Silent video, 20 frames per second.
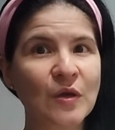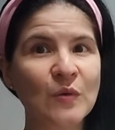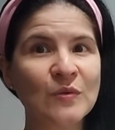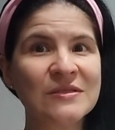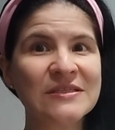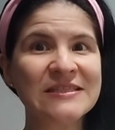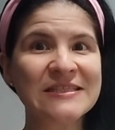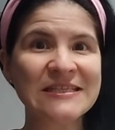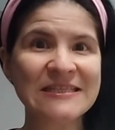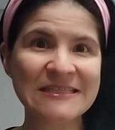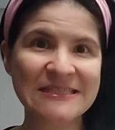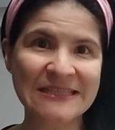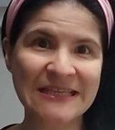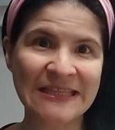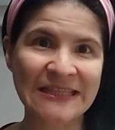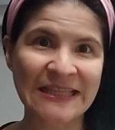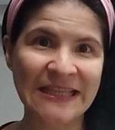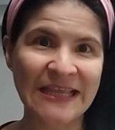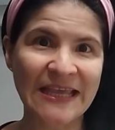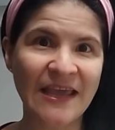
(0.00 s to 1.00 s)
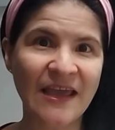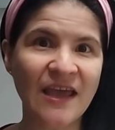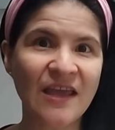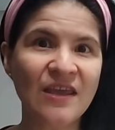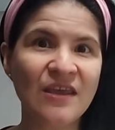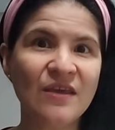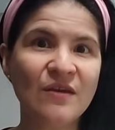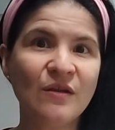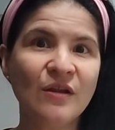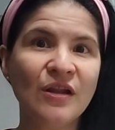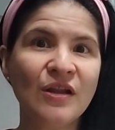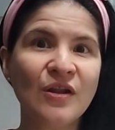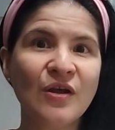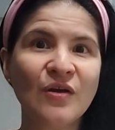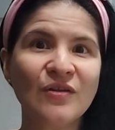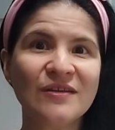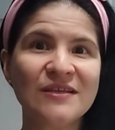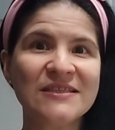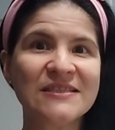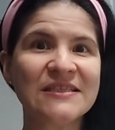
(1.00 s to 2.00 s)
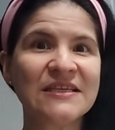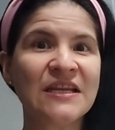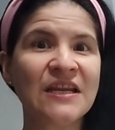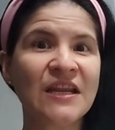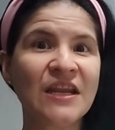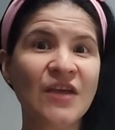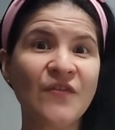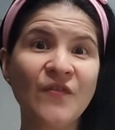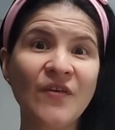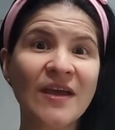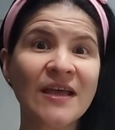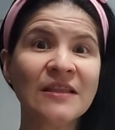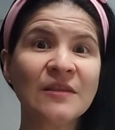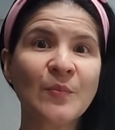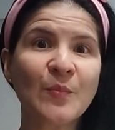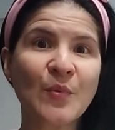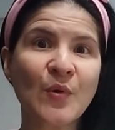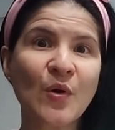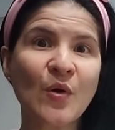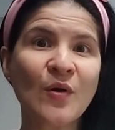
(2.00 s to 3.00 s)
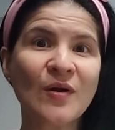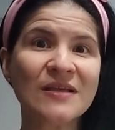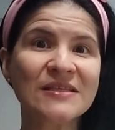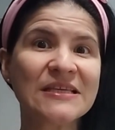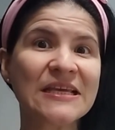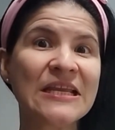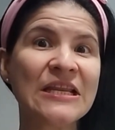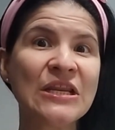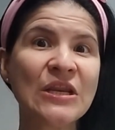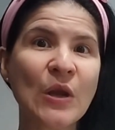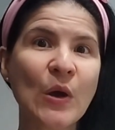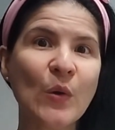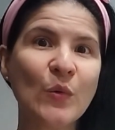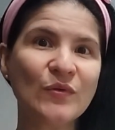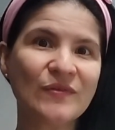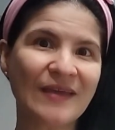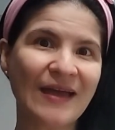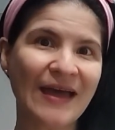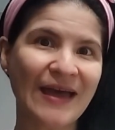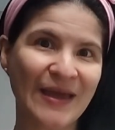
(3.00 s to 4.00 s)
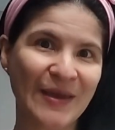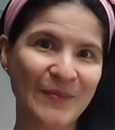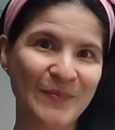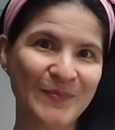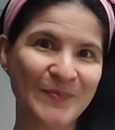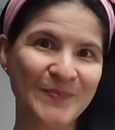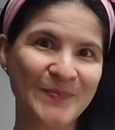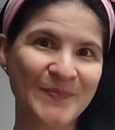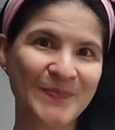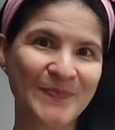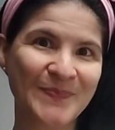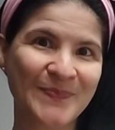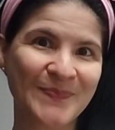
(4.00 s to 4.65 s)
consistently and you'll notice significant progress in no time.